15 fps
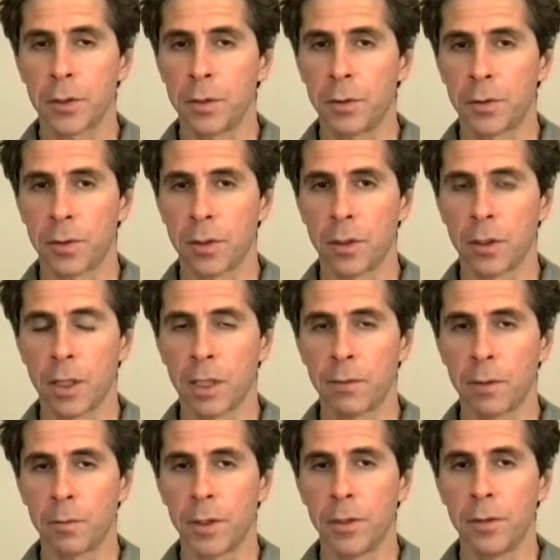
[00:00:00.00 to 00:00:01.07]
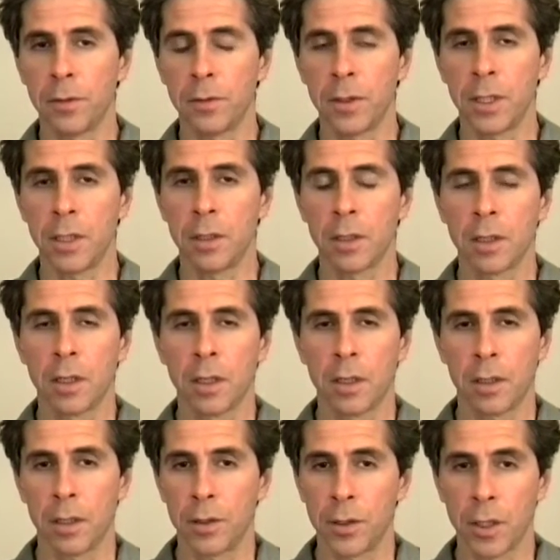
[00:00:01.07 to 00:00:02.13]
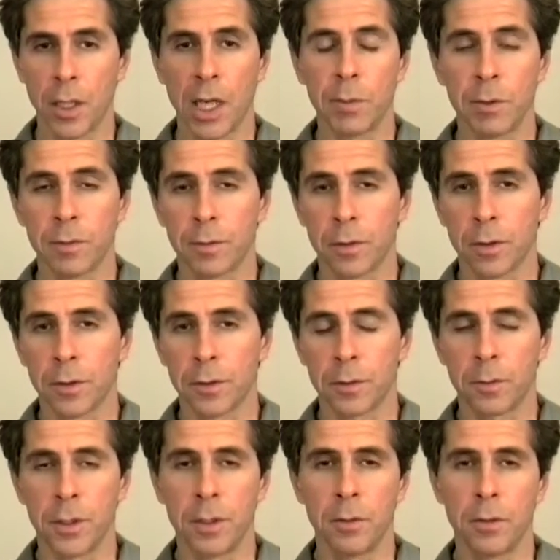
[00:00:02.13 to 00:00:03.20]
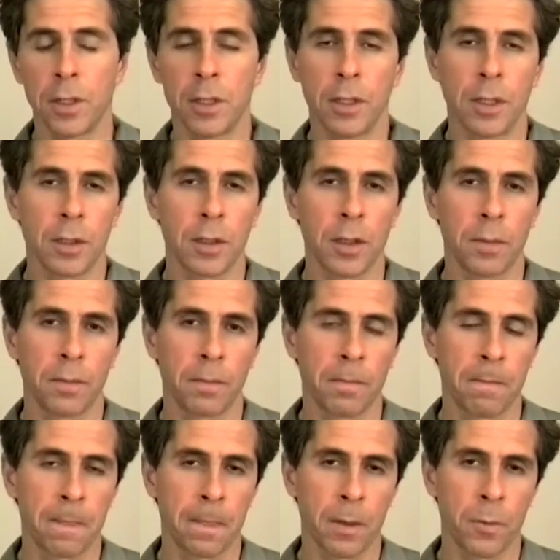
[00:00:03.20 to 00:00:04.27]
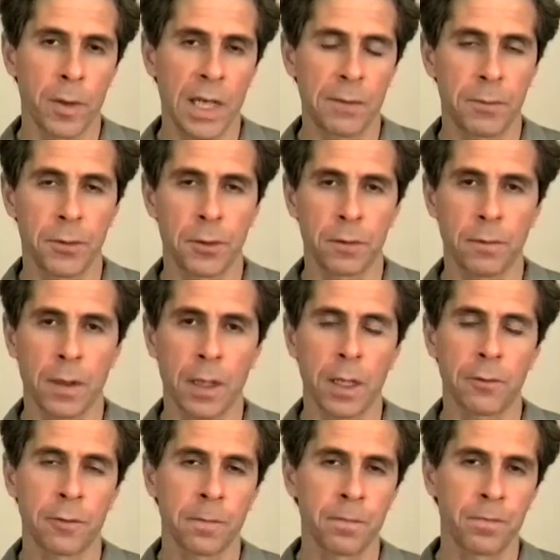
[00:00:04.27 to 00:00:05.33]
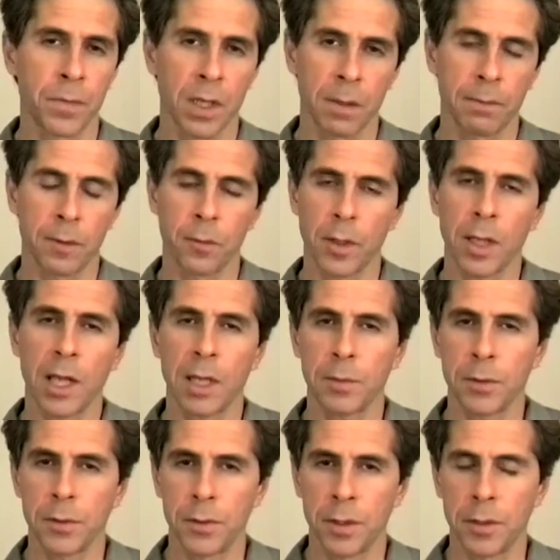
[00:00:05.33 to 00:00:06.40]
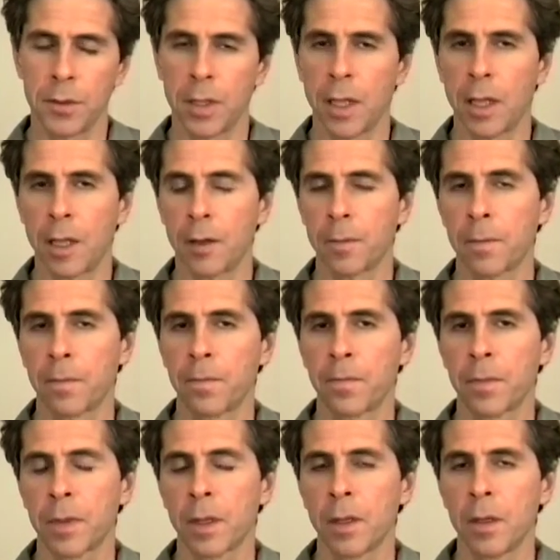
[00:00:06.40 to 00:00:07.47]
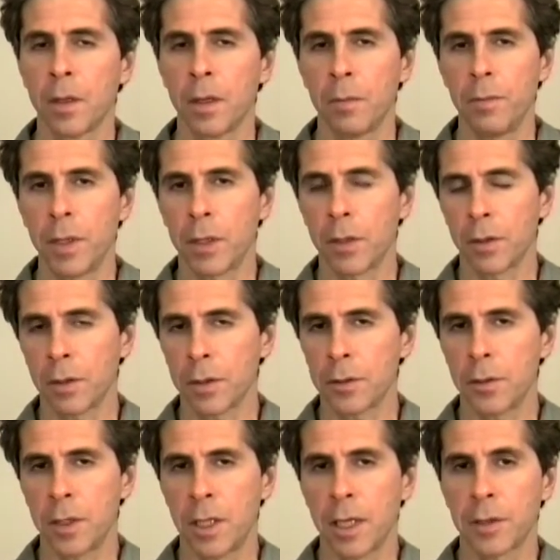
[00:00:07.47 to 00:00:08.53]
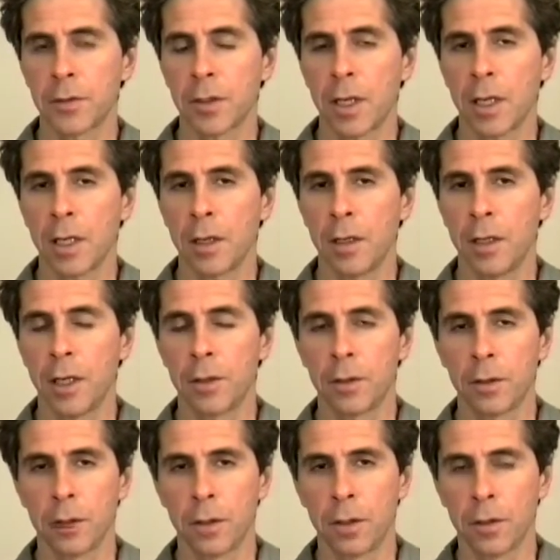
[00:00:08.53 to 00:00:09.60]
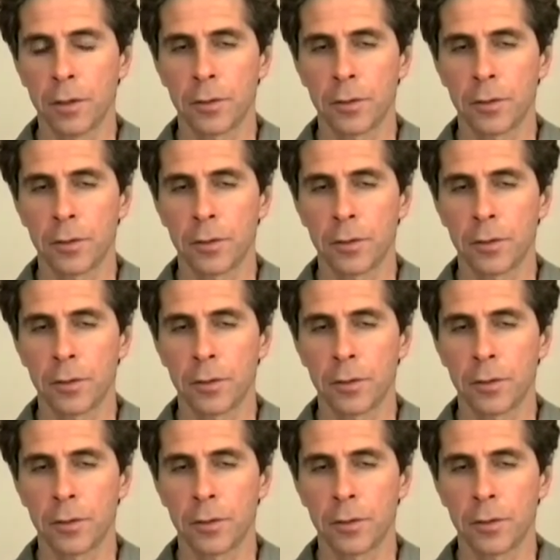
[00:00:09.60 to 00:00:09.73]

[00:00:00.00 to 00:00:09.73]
to a certain level. We do need a job, of course. We do need an income. We have to survive. But what happens is that because the anxiety and the